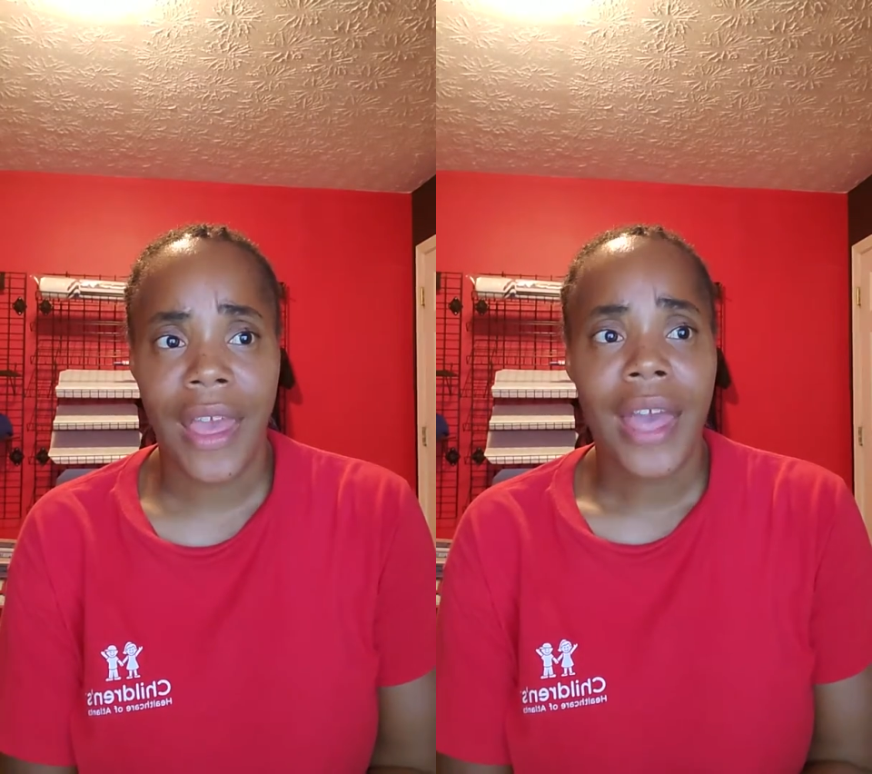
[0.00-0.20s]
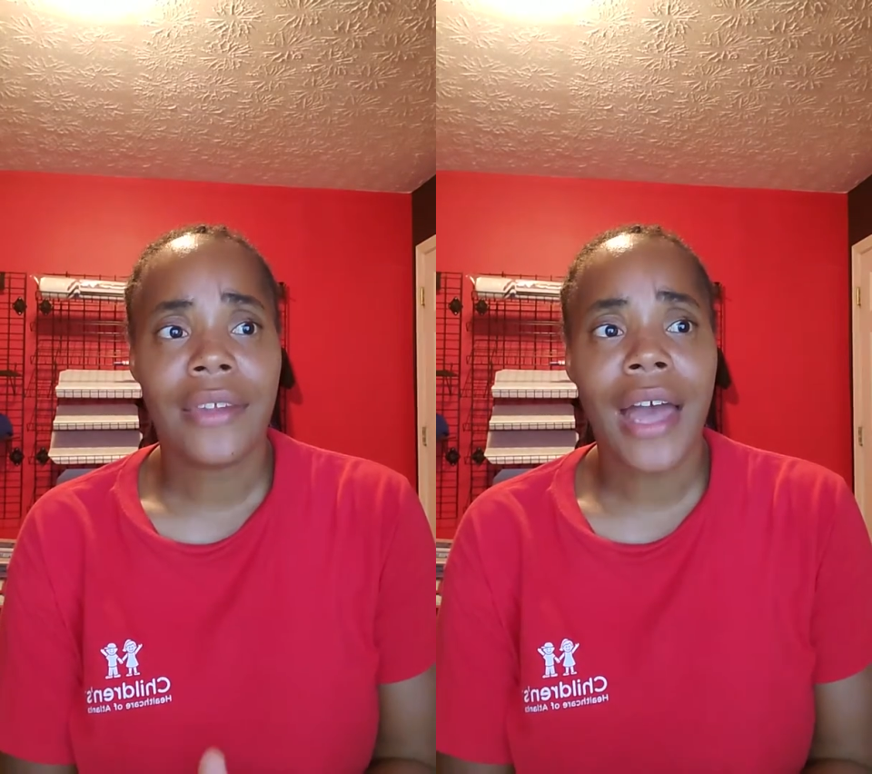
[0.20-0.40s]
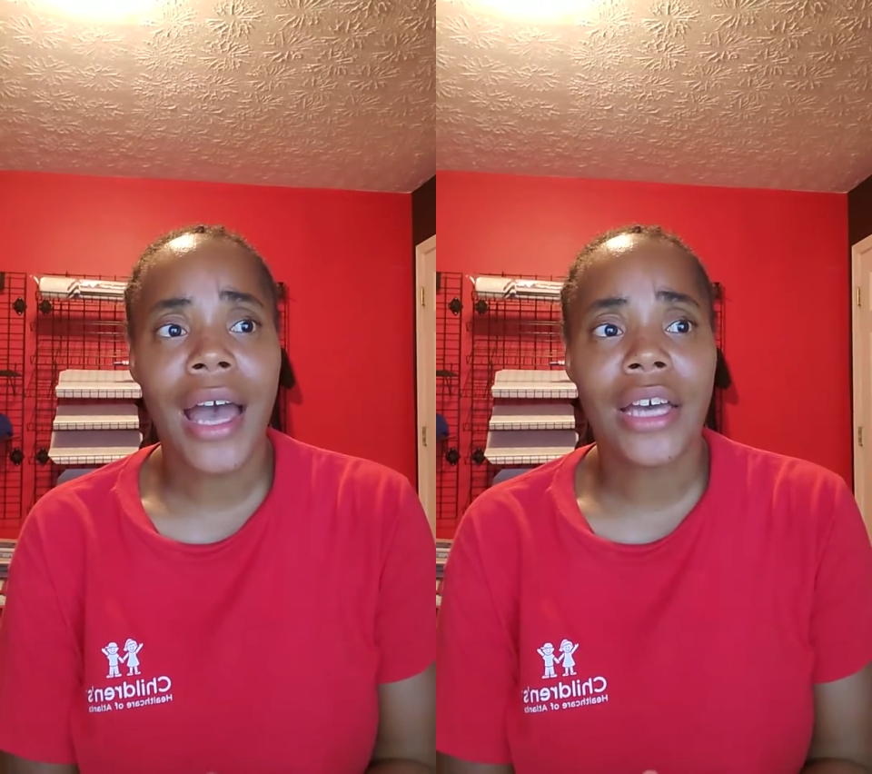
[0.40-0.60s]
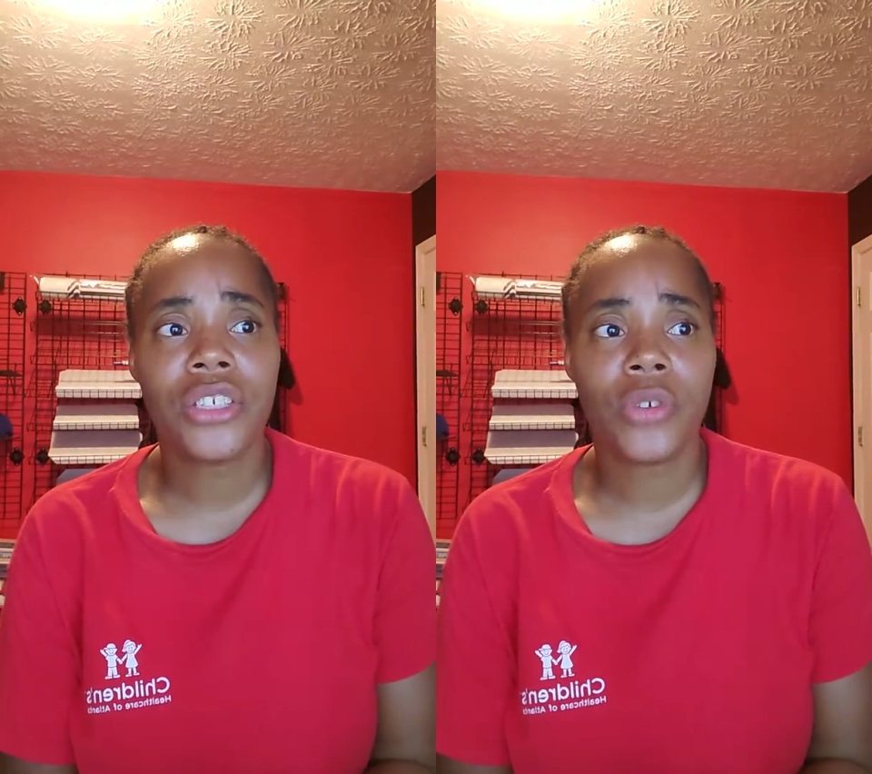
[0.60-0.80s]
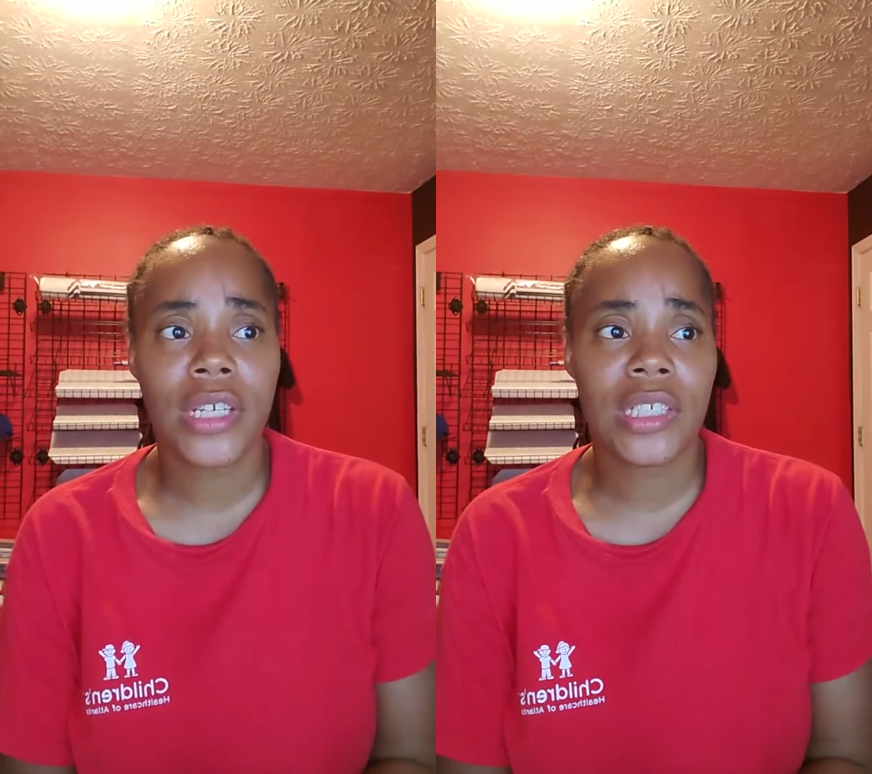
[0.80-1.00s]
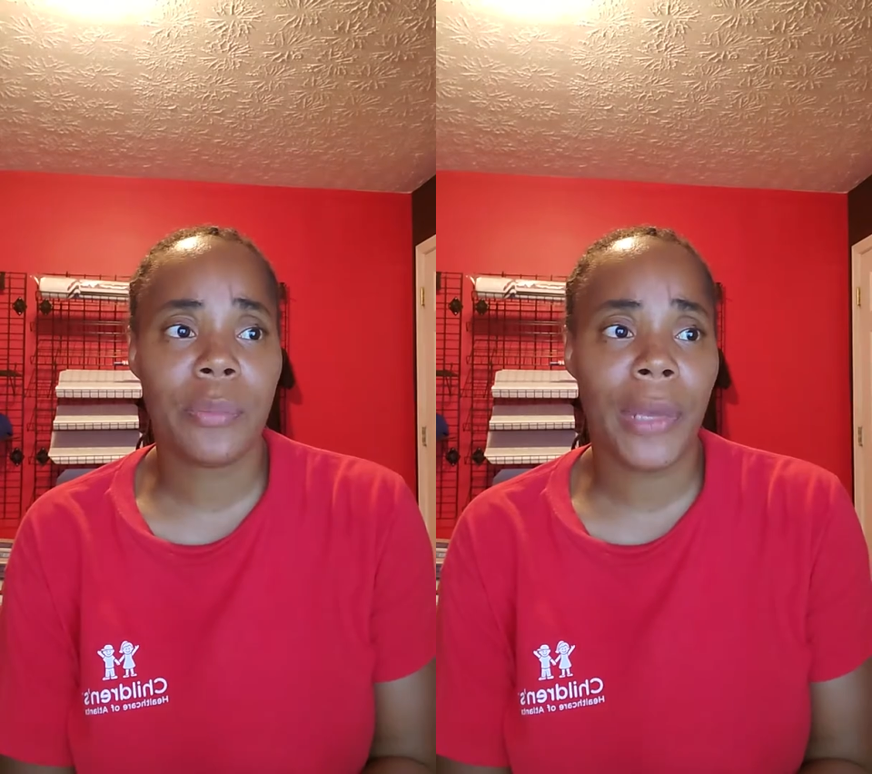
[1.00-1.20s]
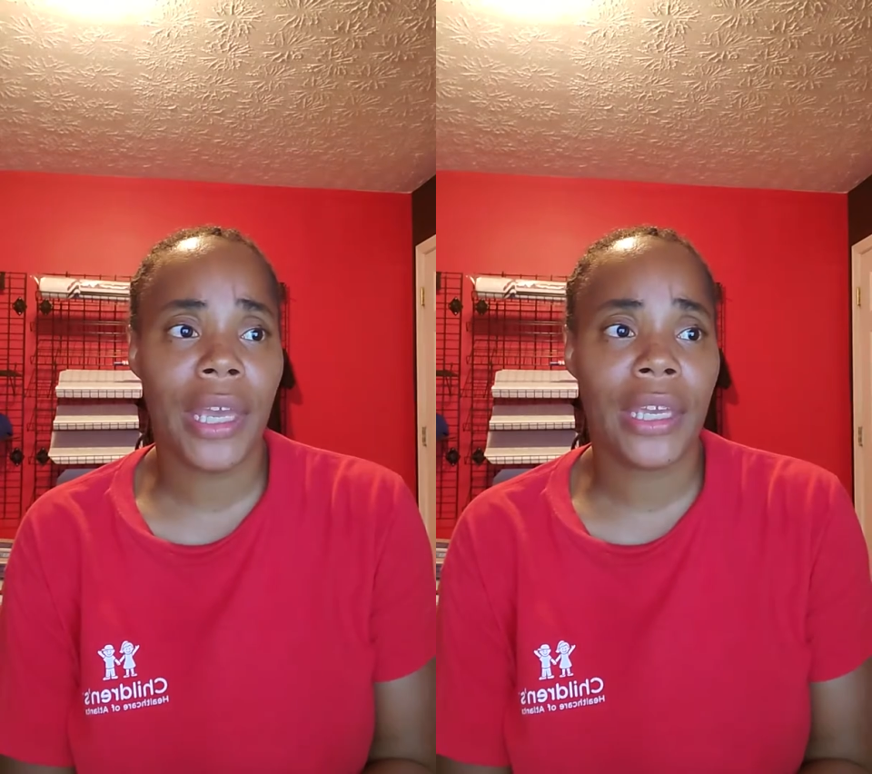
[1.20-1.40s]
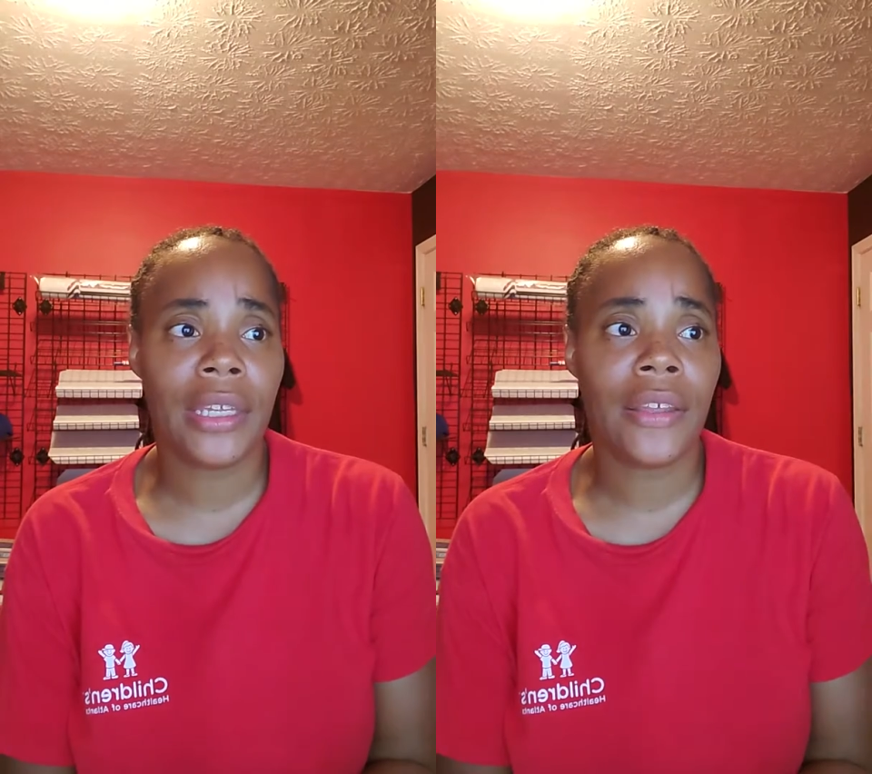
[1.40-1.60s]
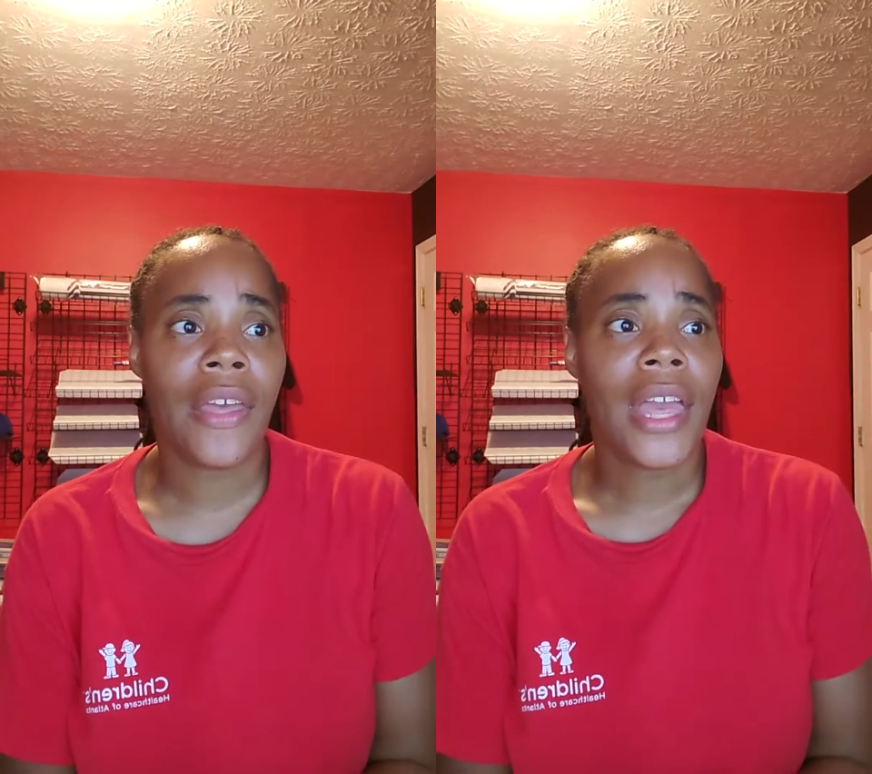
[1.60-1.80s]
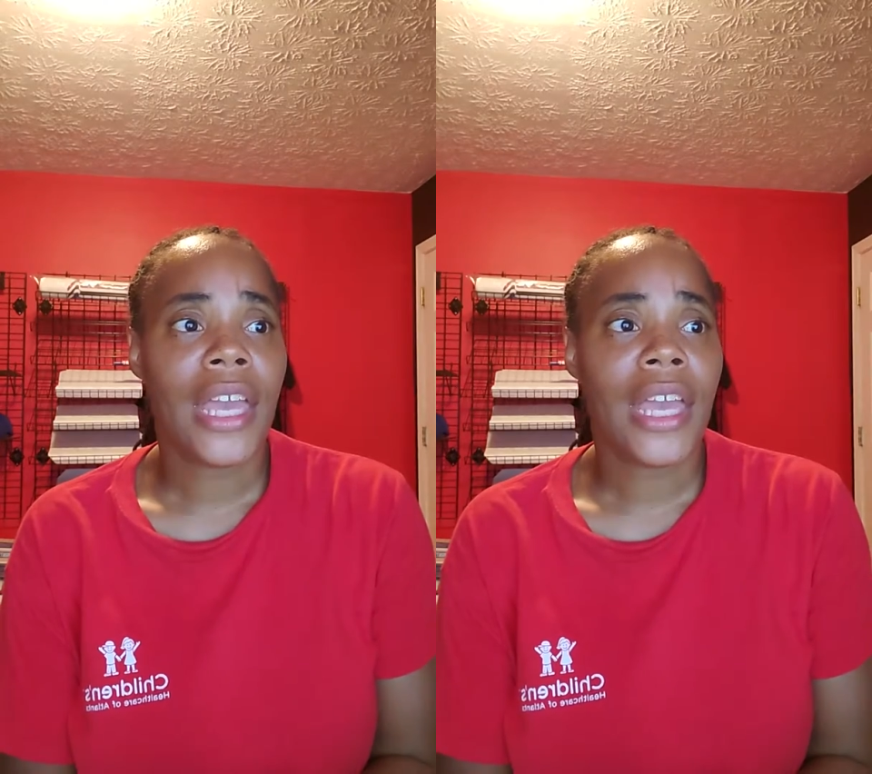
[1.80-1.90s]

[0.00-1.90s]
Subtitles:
Not addressing pain